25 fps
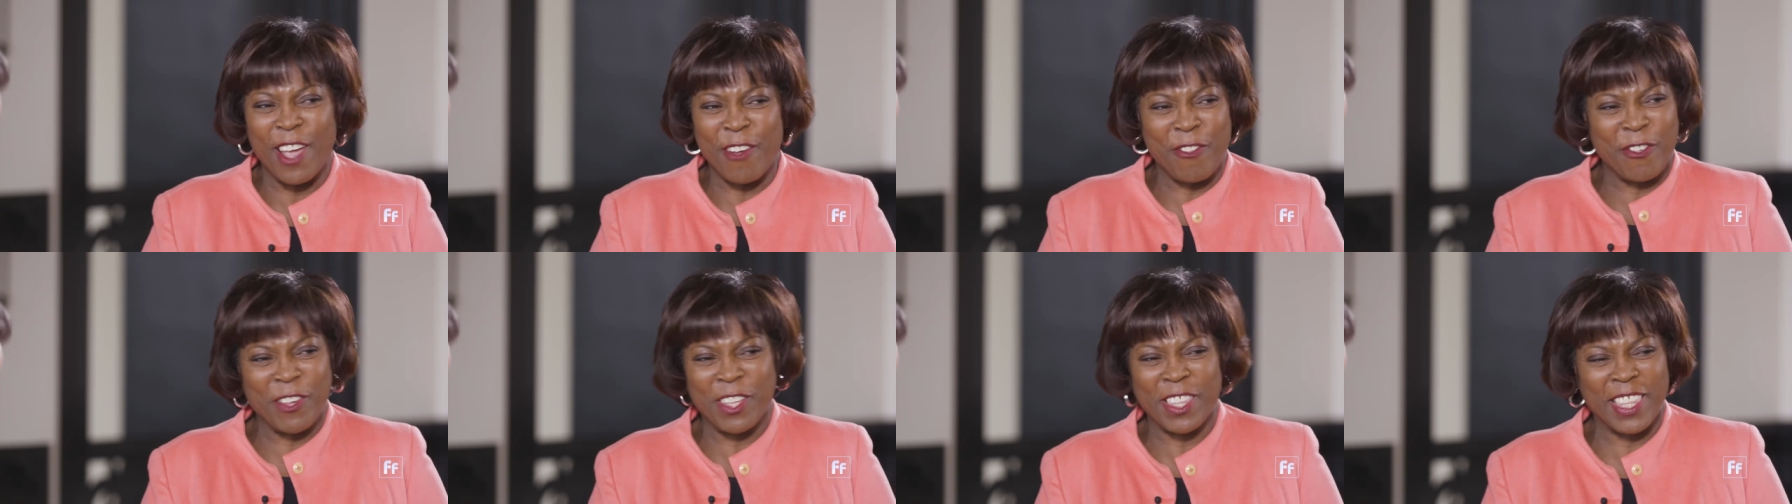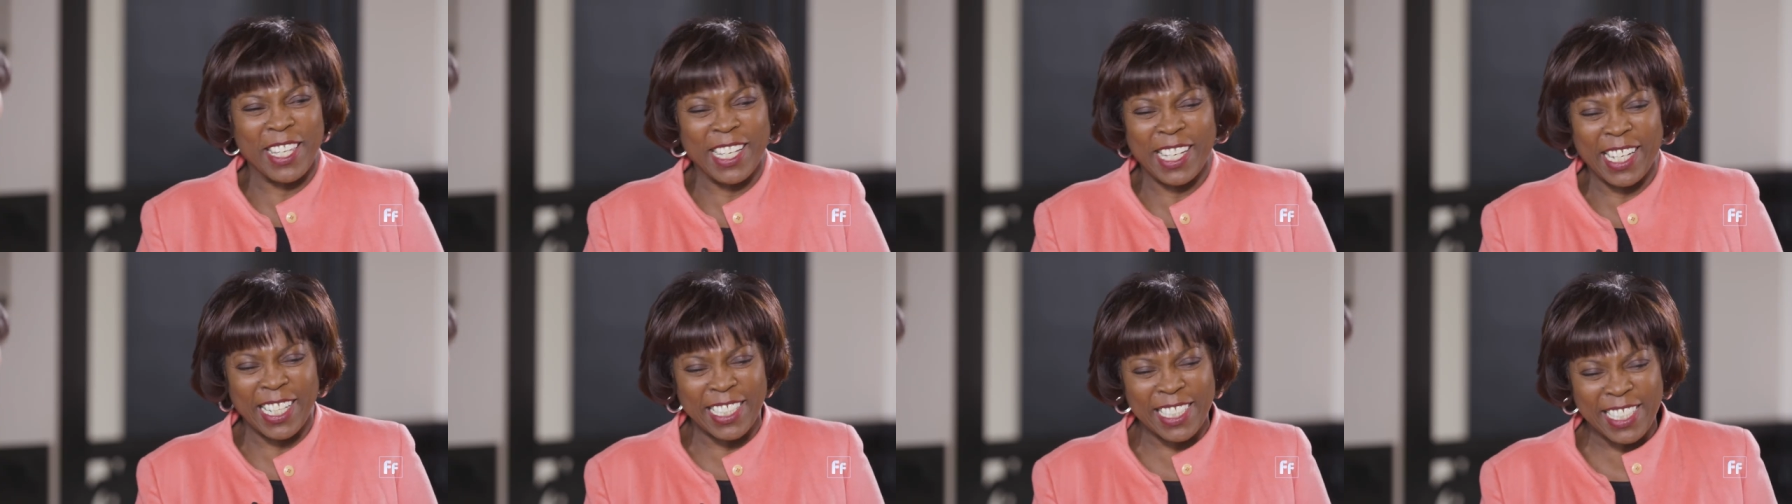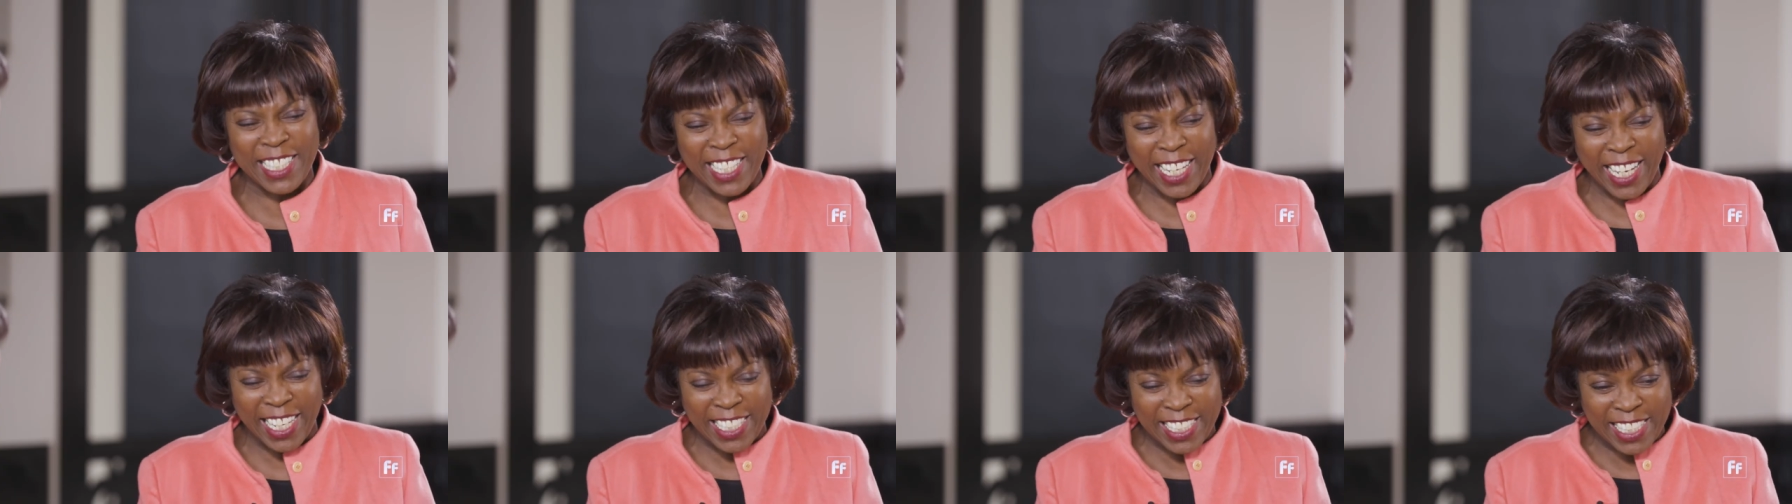everything I
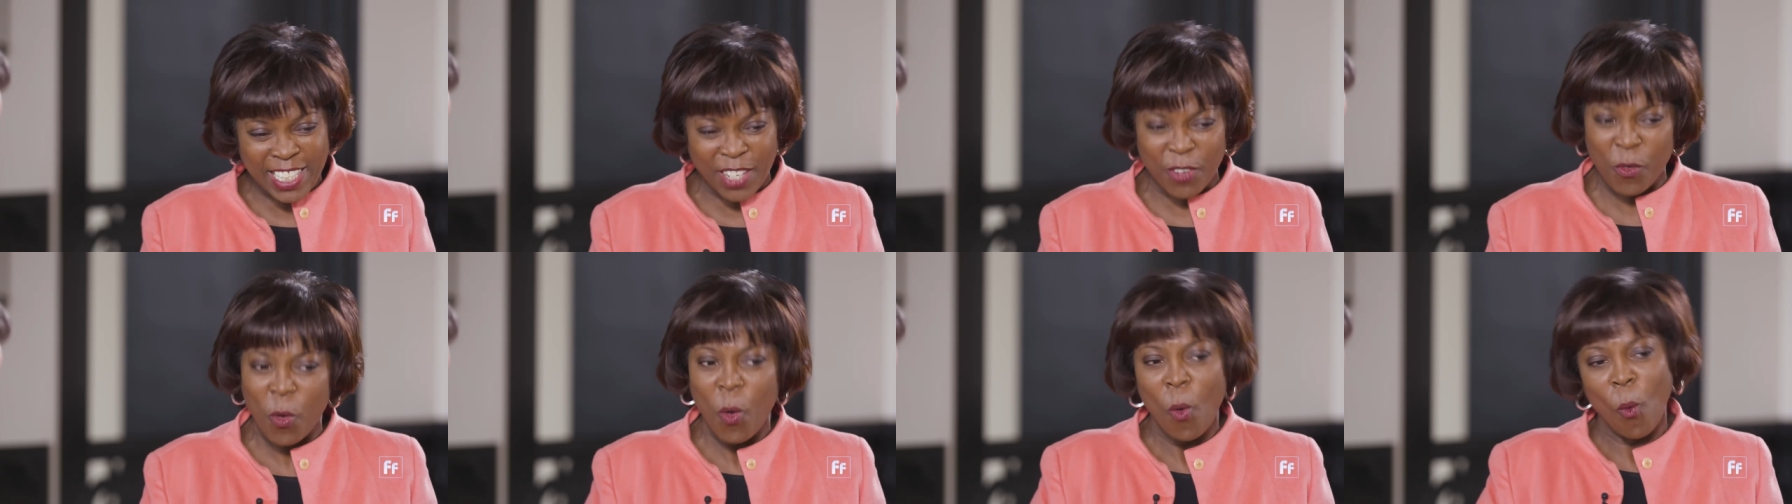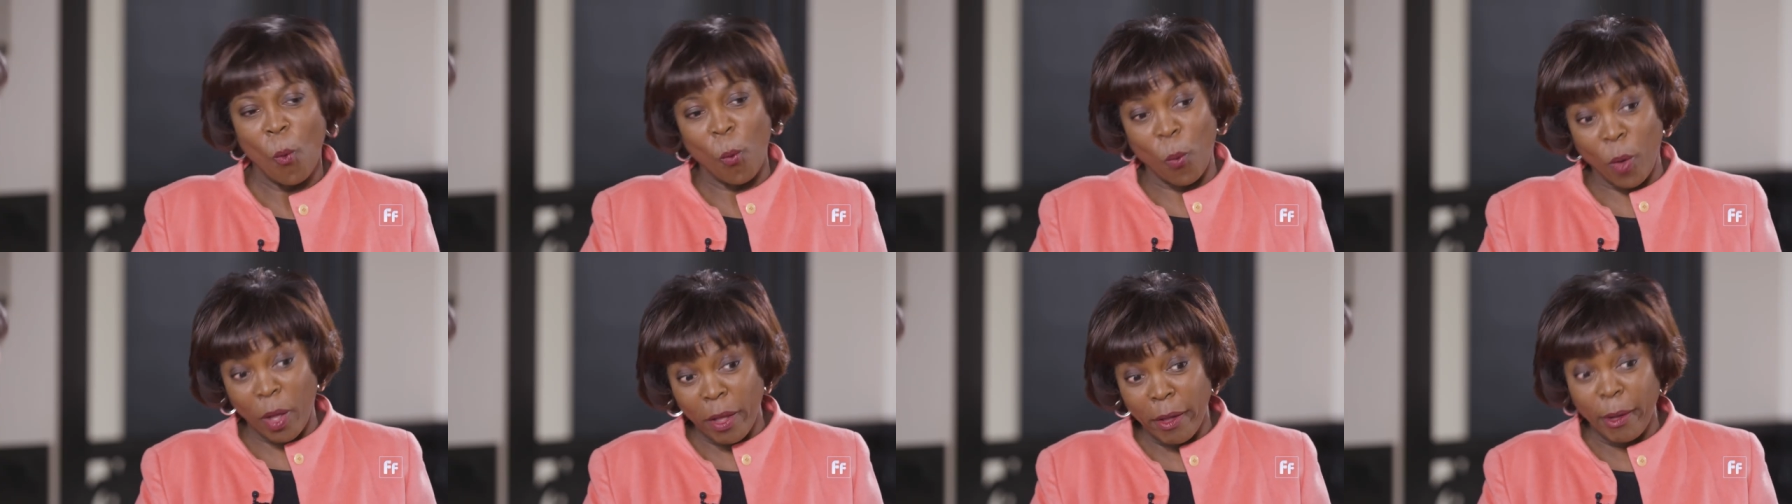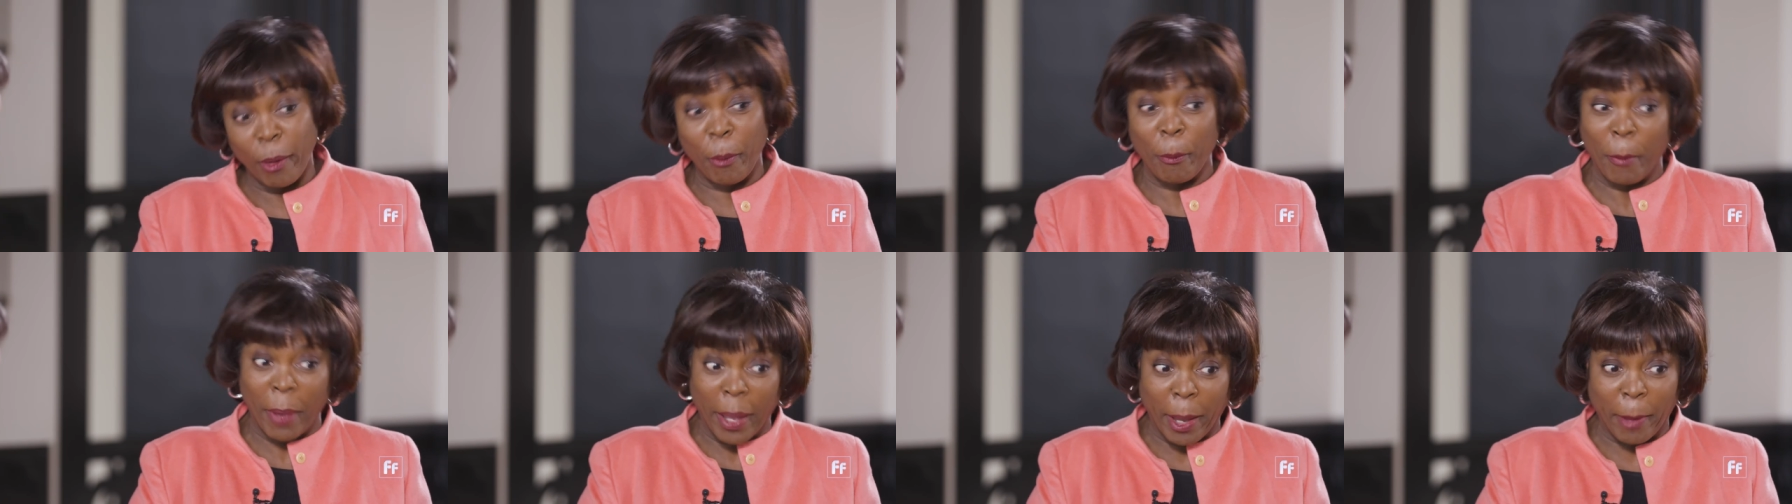say, I say,
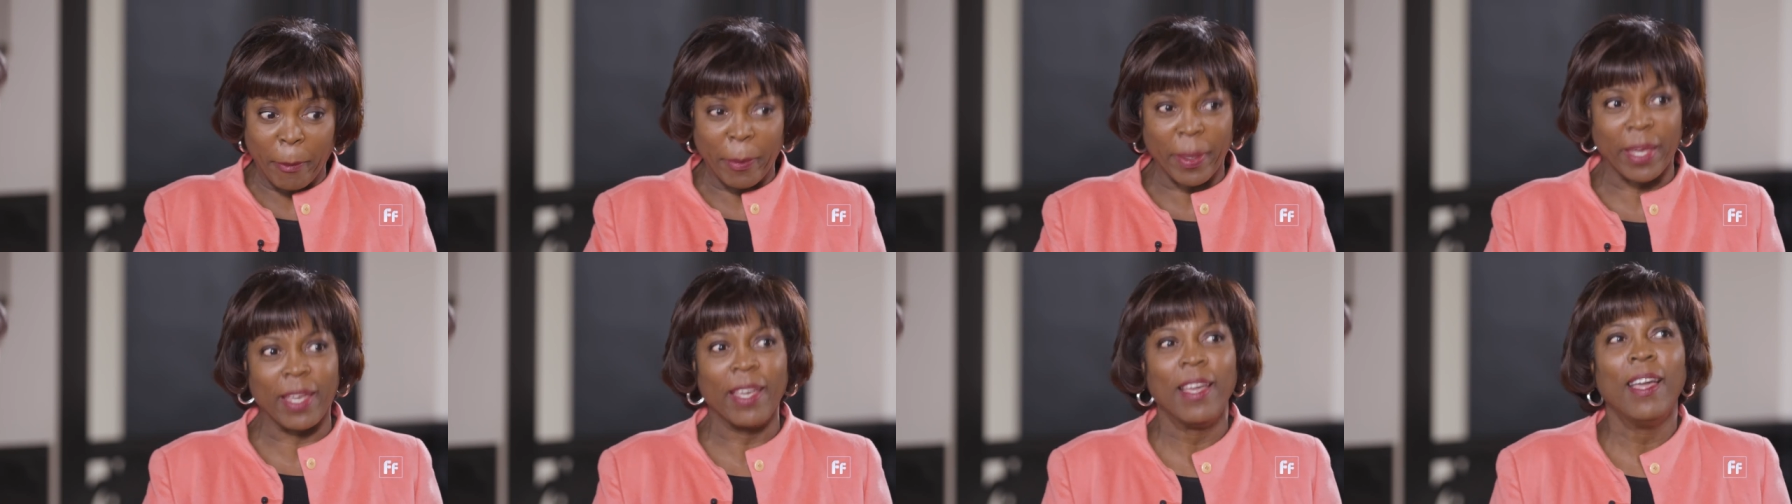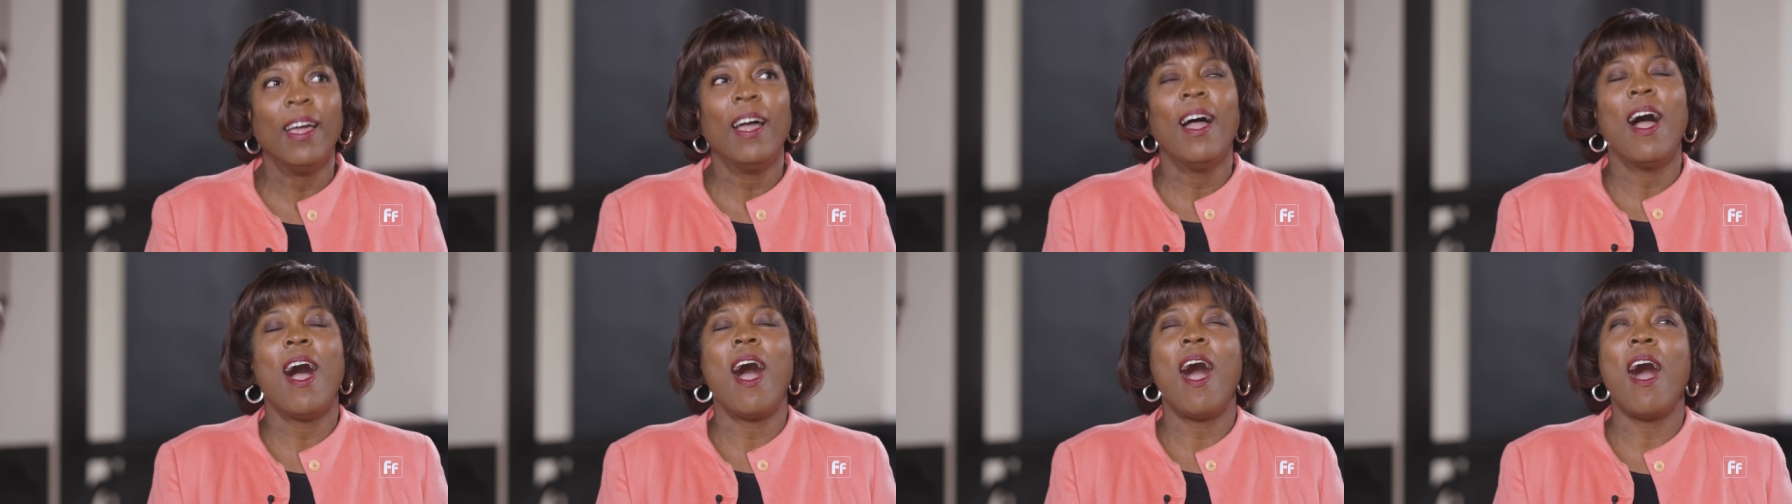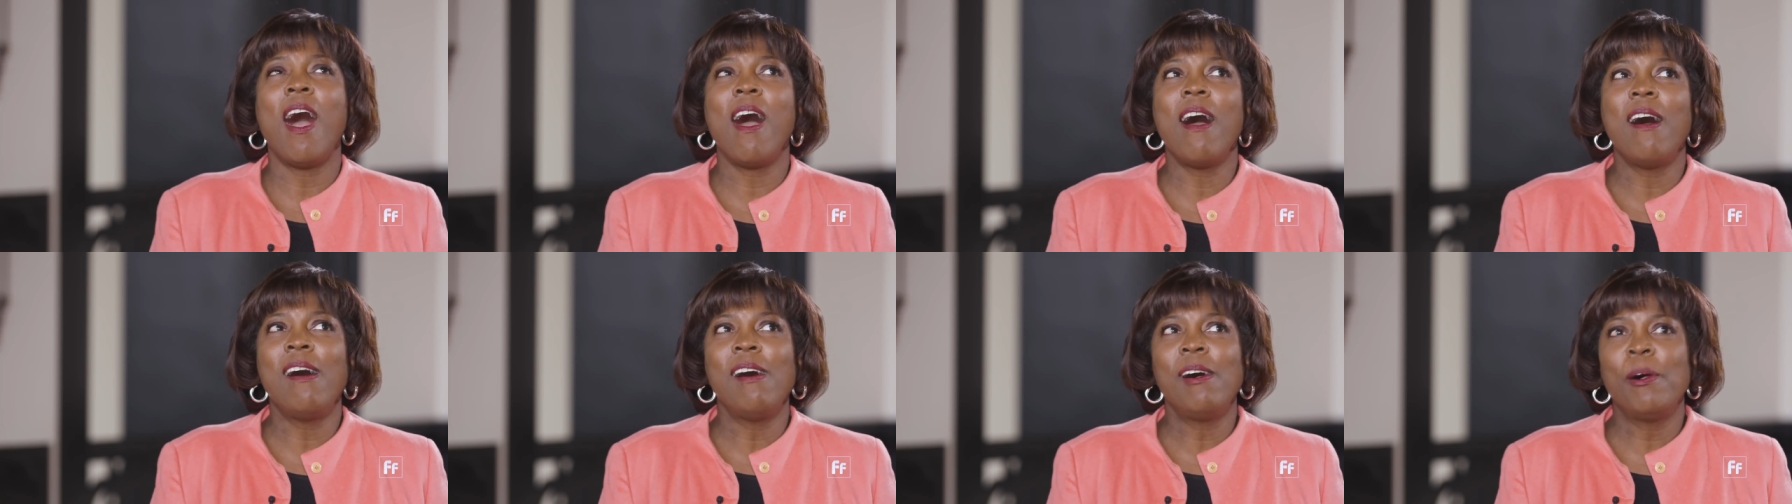well, maybe.
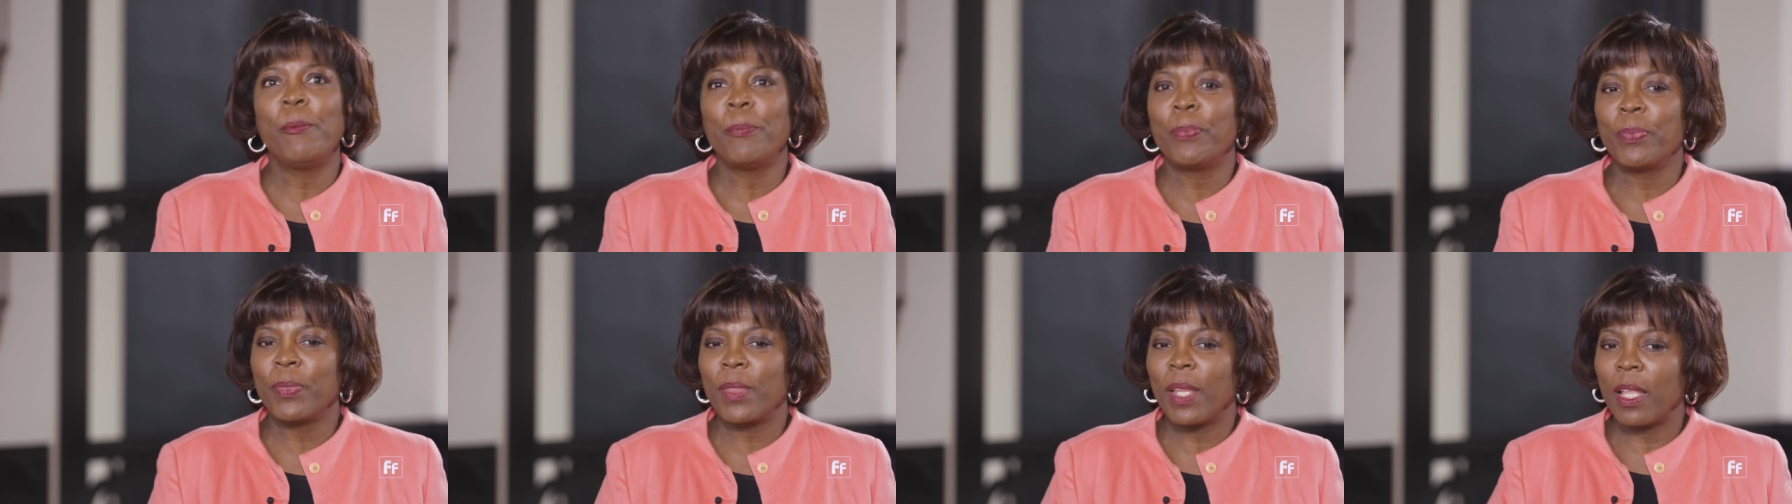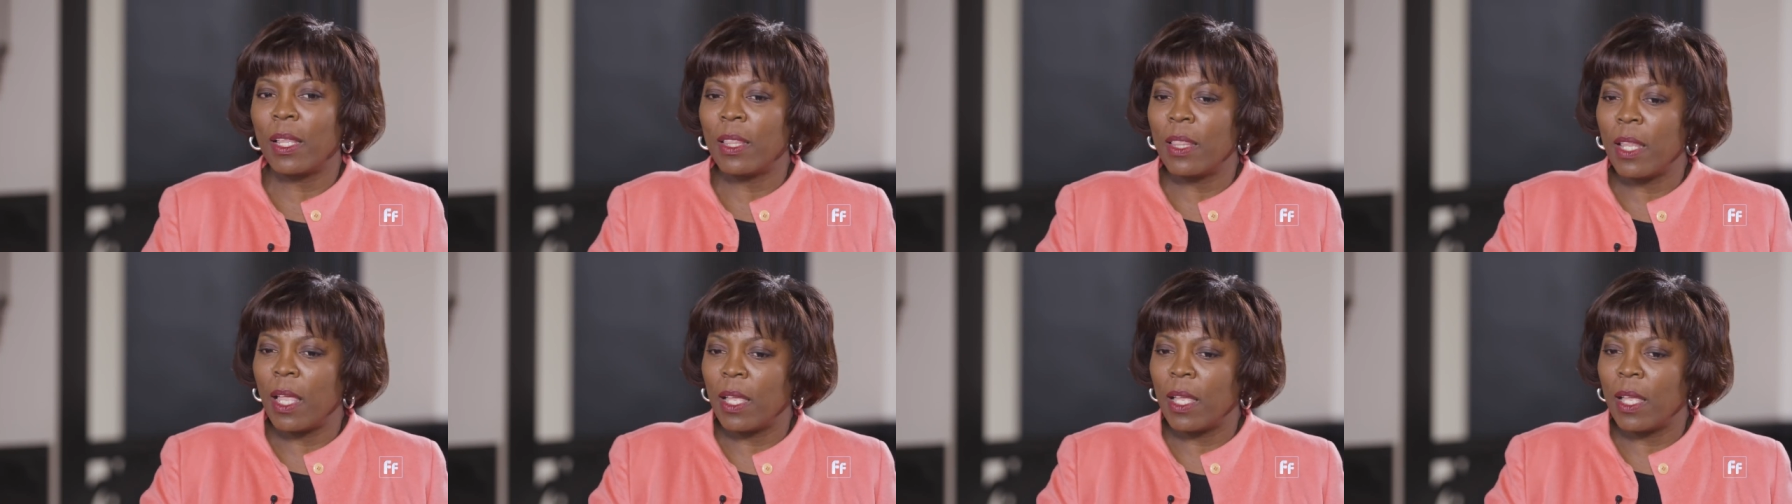Um,